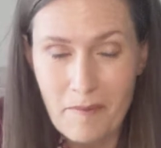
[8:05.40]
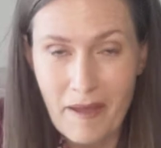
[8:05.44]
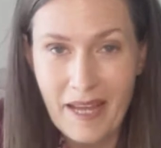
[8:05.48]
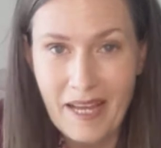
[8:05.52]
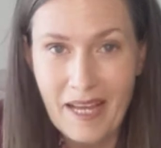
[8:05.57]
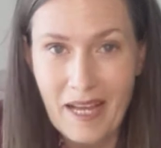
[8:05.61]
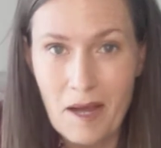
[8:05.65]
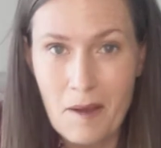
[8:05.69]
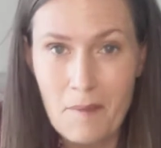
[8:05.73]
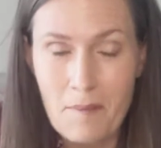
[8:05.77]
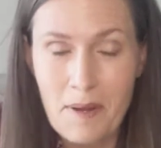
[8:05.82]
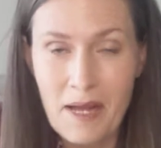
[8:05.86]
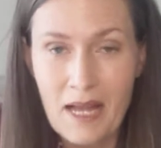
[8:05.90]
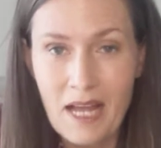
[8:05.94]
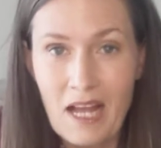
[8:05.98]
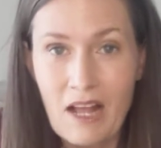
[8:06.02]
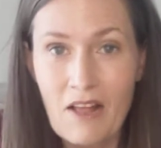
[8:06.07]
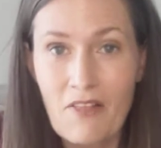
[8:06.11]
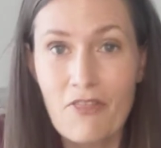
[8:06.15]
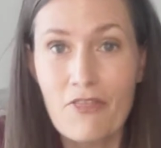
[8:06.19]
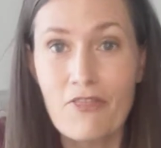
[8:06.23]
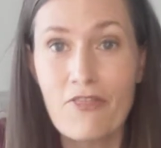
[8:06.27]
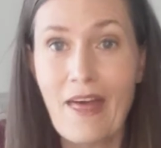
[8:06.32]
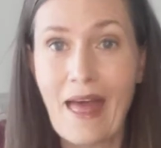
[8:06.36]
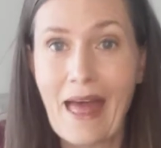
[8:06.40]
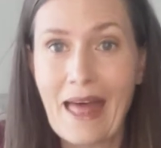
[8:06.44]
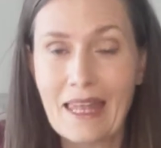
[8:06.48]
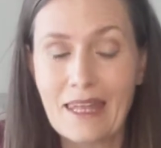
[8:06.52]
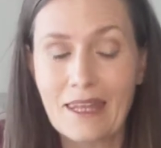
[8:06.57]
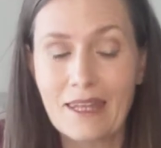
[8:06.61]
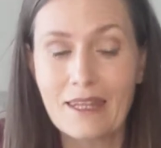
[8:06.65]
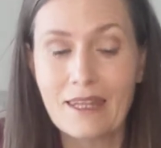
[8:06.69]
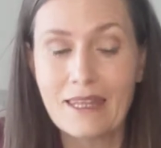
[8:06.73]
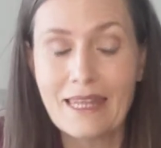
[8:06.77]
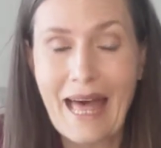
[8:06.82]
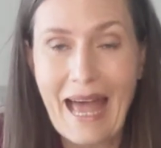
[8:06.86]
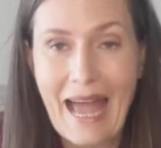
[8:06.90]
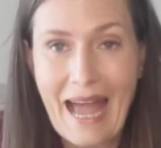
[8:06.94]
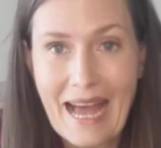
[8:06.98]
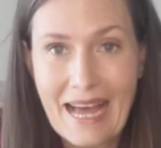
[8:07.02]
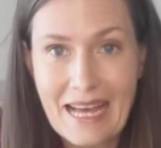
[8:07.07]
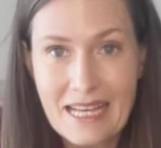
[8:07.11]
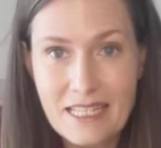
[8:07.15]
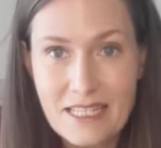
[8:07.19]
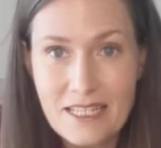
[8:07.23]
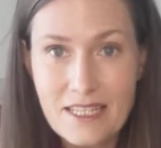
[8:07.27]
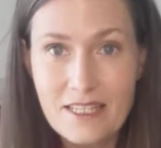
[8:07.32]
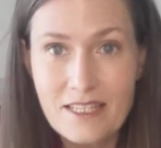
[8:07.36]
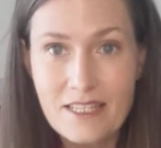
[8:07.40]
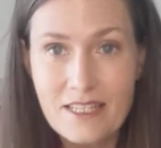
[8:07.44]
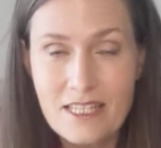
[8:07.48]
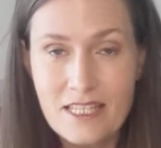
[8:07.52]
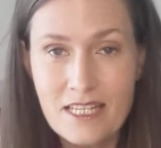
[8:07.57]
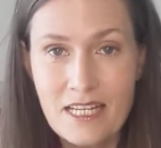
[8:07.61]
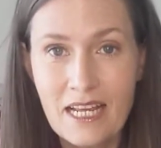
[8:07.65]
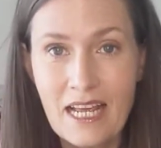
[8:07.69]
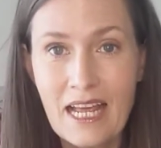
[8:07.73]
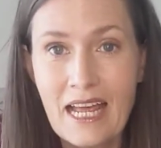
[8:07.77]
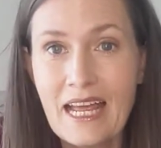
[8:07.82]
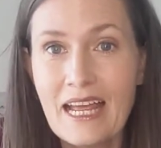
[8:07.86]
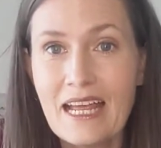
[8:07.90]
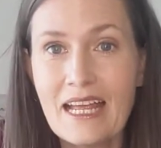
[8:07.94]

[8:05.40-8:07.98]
makeup that lasts.